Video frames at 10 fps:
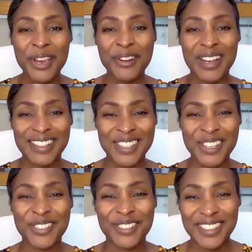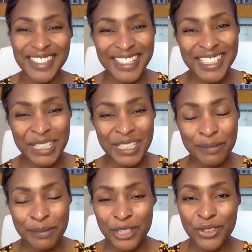All right, so let's jump
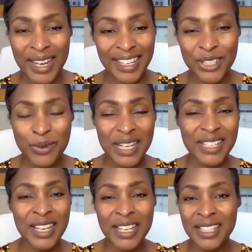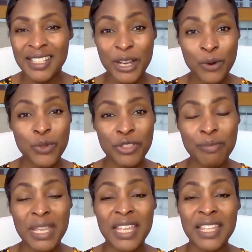straight into it. Stick with
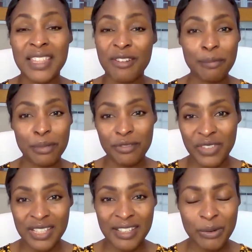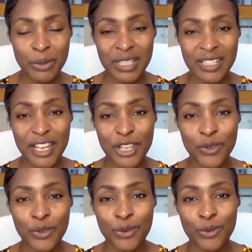me. There are a couple of things that I want to take
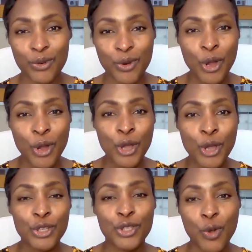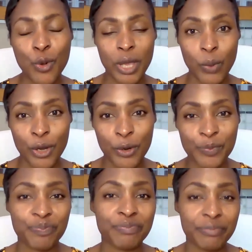you through. So here we
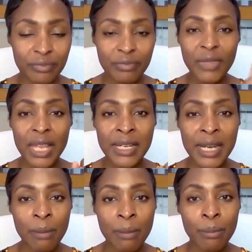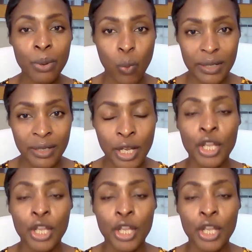go. Number 1,